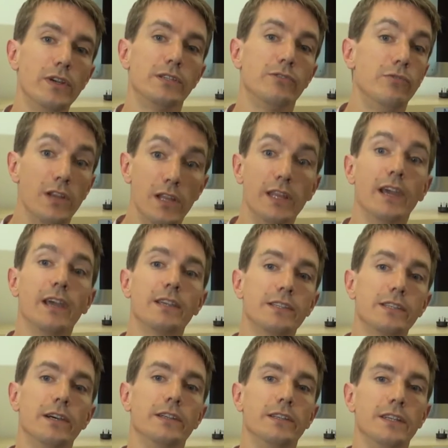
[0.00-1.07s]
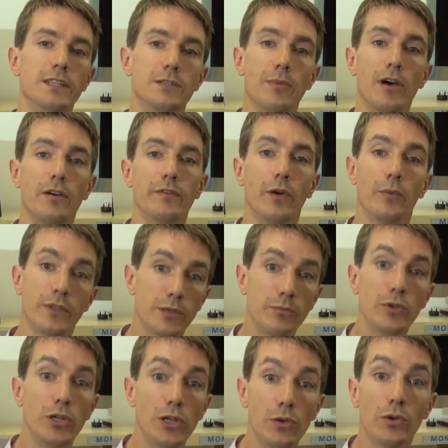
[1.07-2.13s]
is a really exciting smartphone with
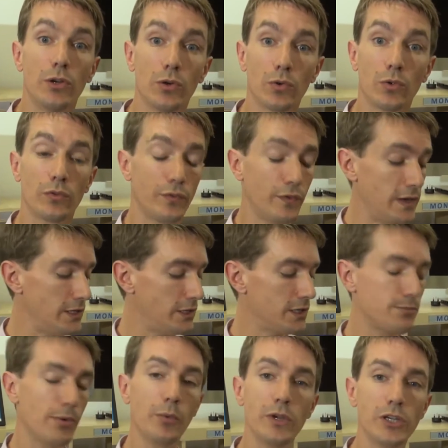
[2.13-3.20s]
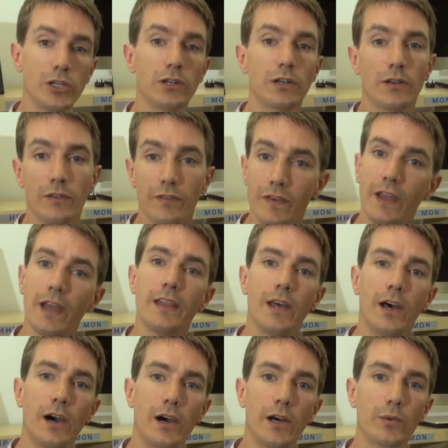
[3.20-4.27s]
some new cool features, but we shouldn't forget the
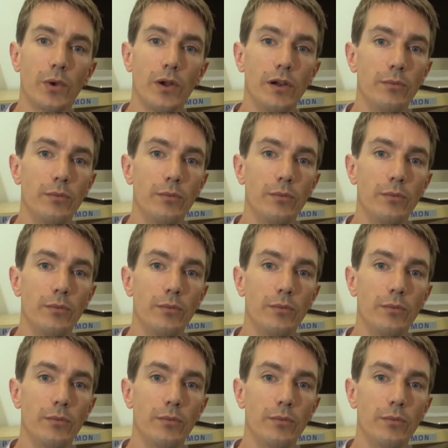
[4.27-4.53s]
hardware